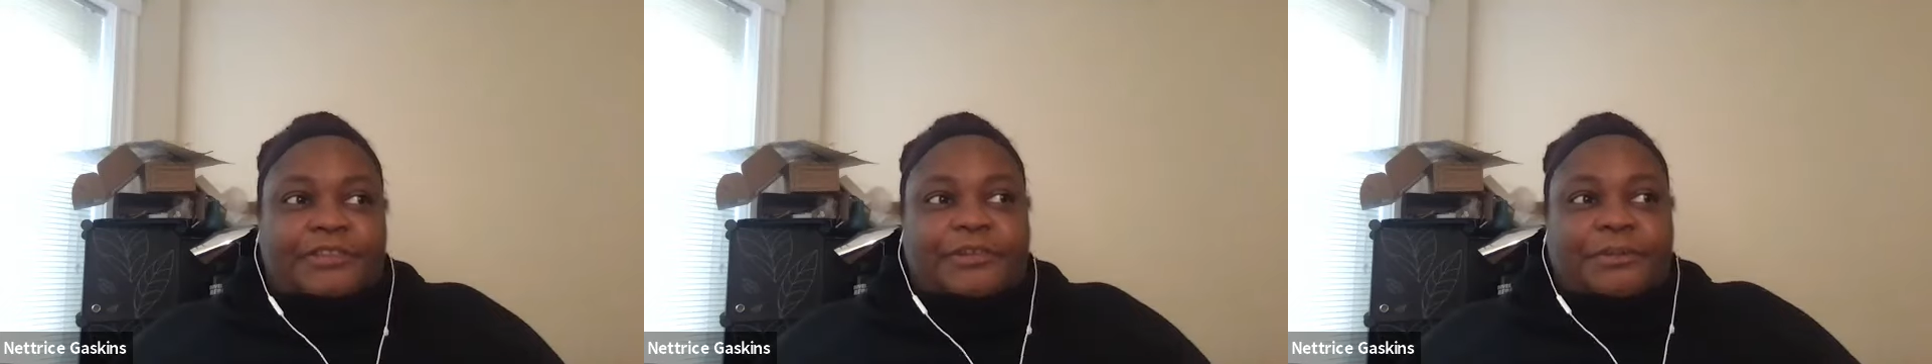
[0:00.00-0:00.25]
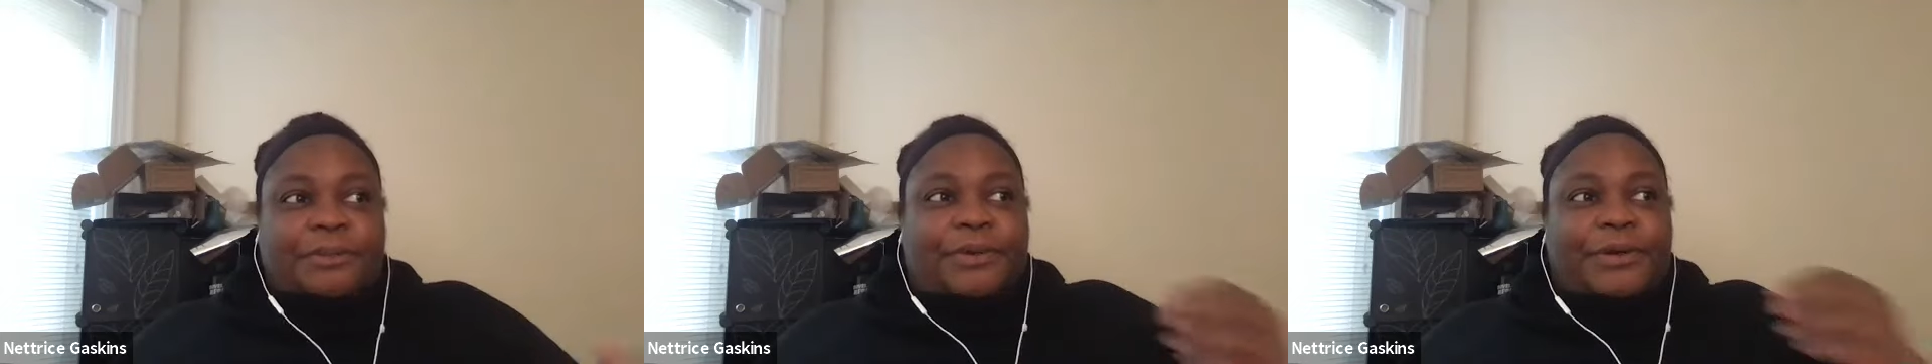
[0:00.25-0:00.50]
it's
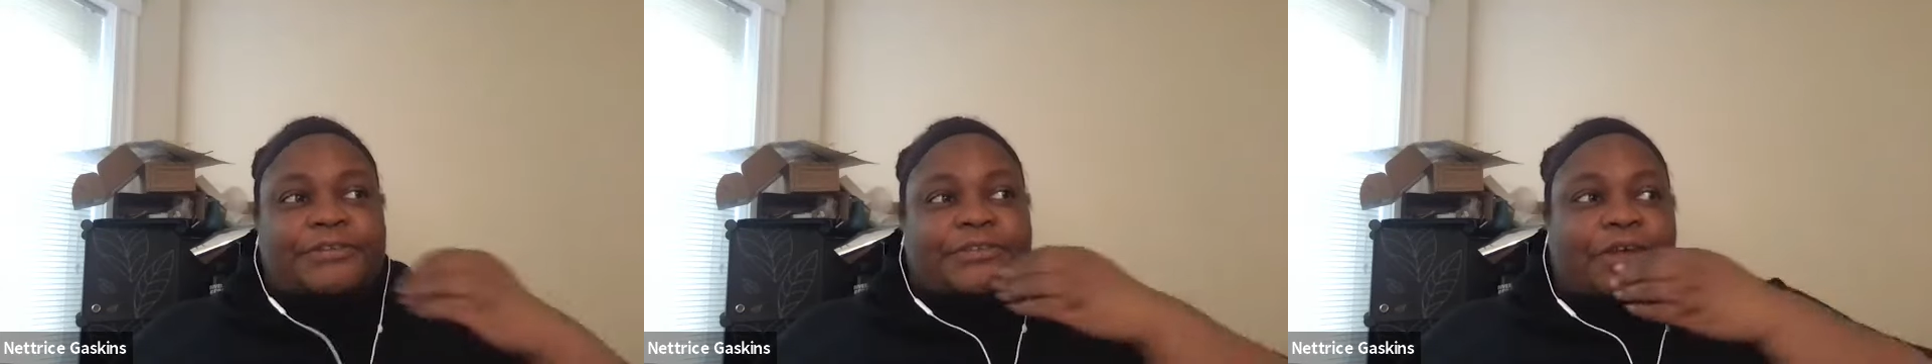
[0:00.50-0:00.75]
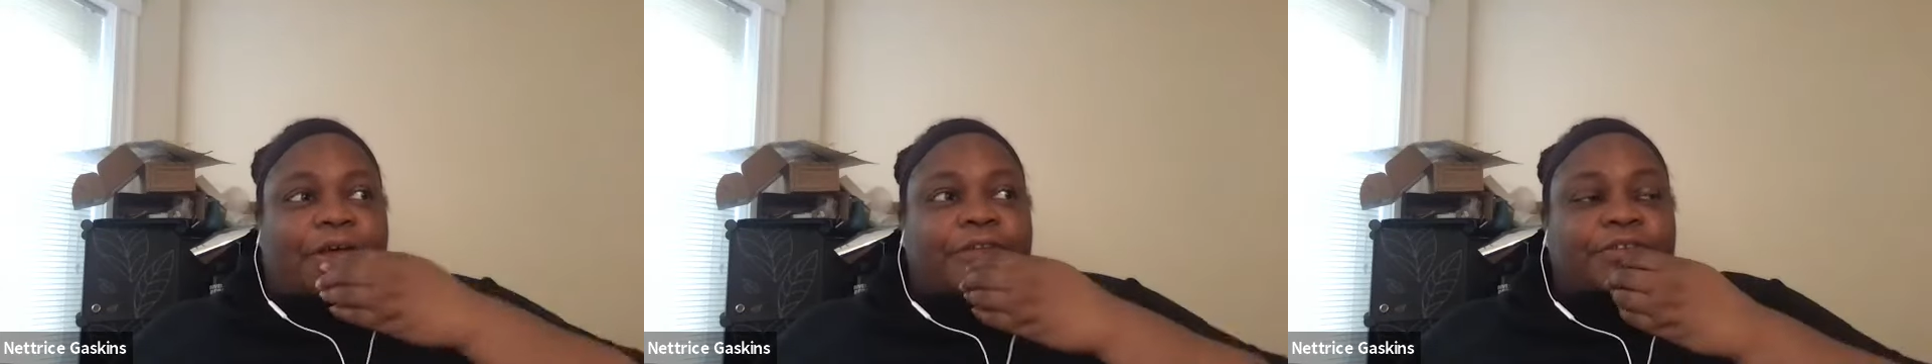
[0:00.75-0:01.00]
important
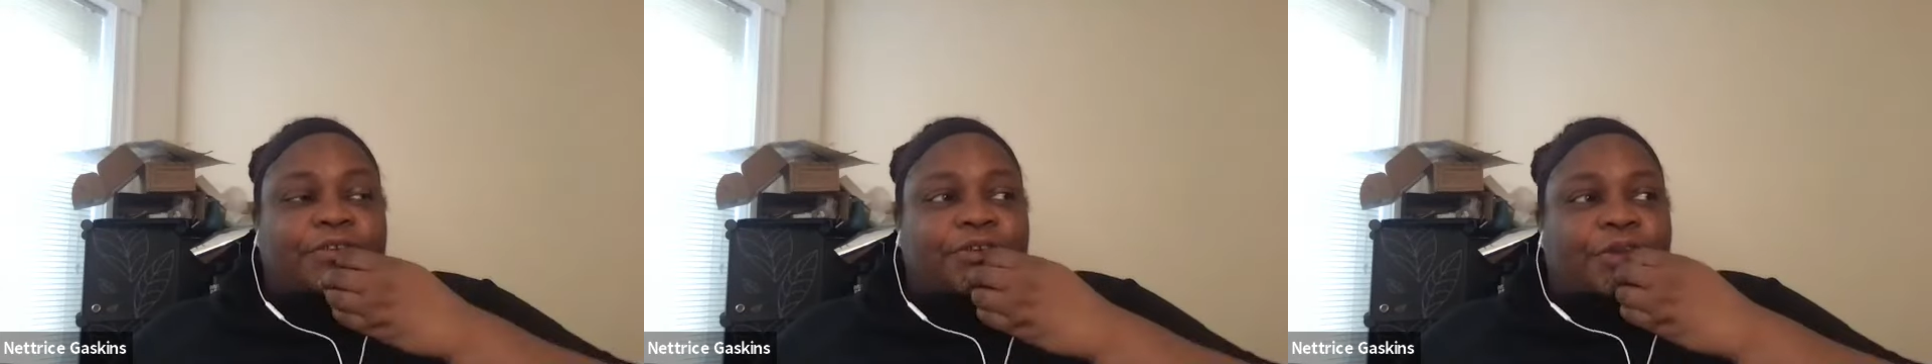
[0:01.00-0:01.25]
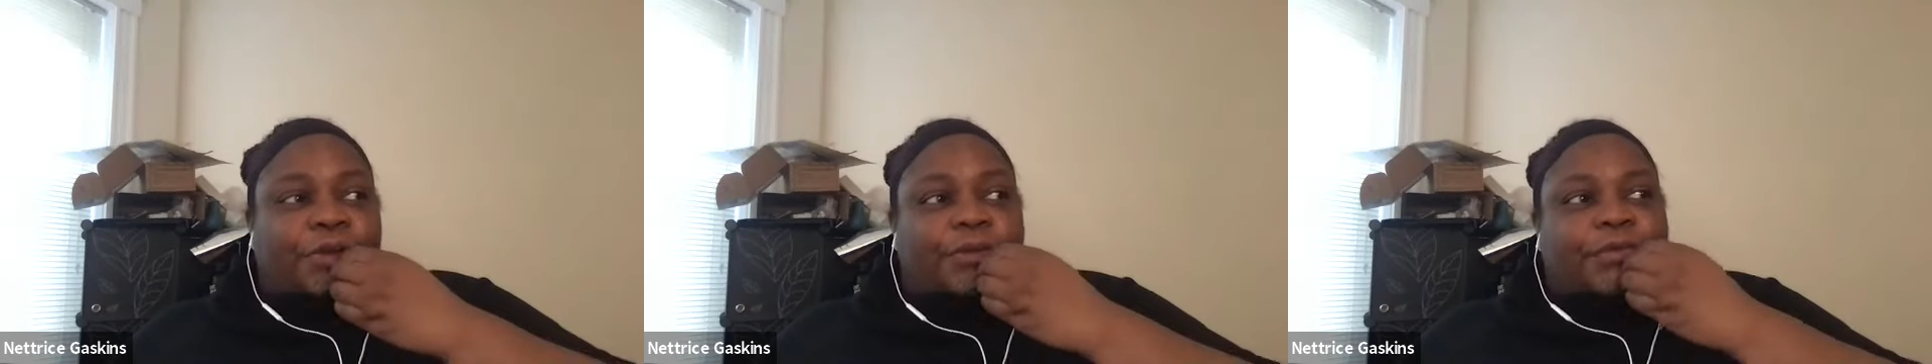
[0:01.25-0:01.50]
to also
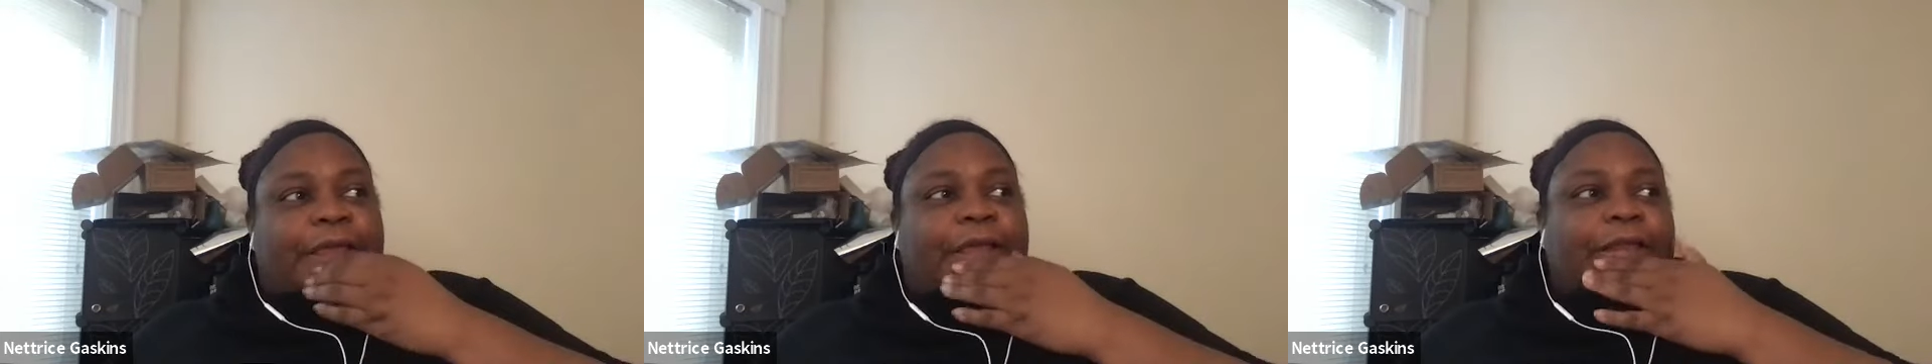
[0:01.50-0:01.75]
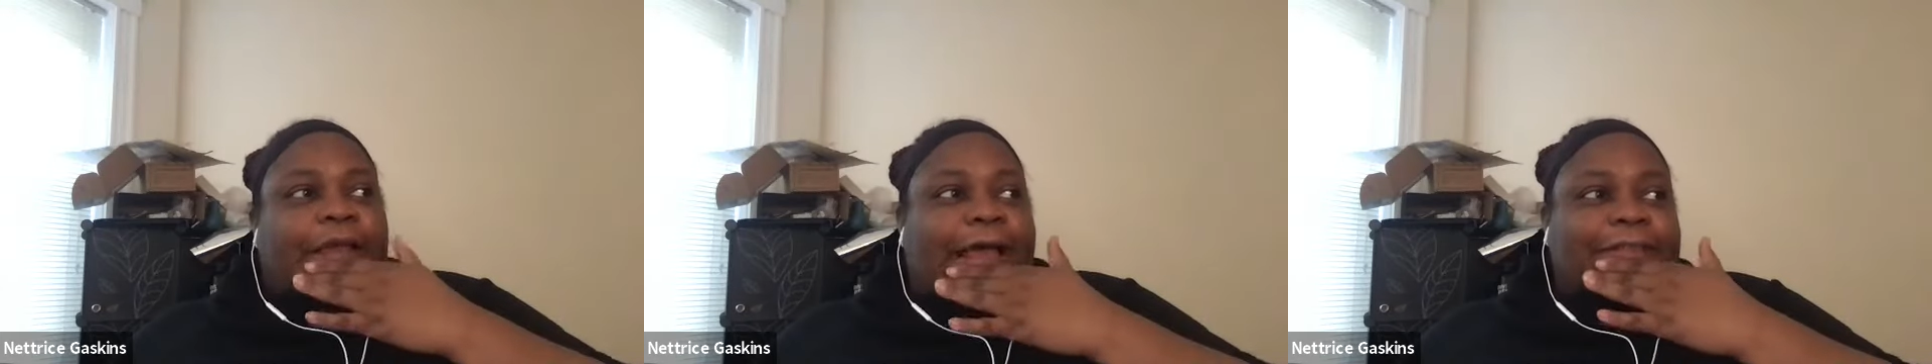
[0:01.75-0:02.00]
note
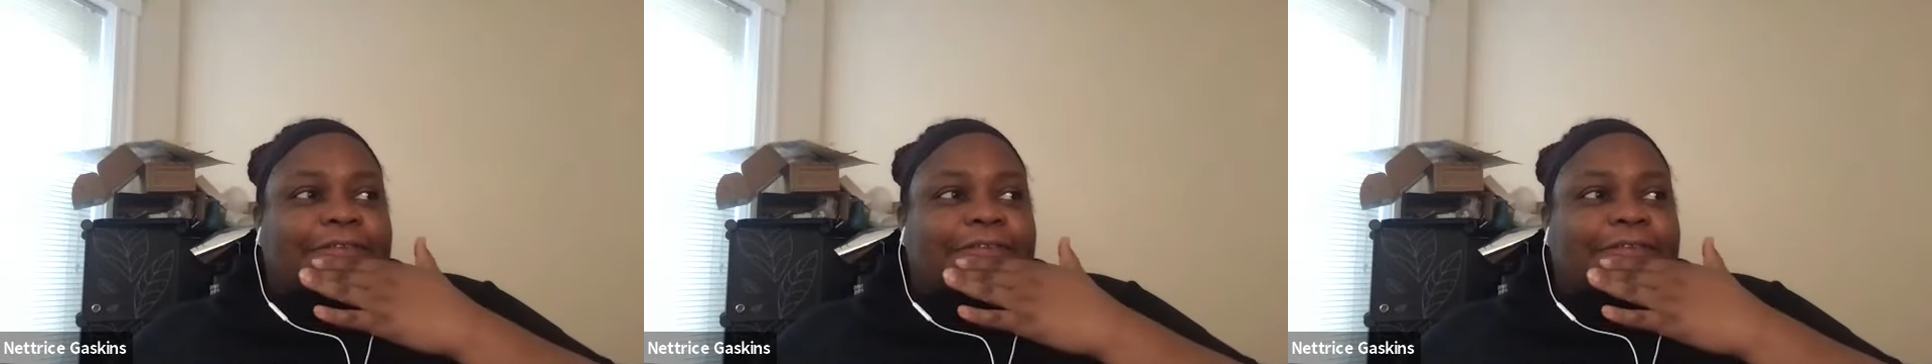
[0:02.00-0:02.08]
that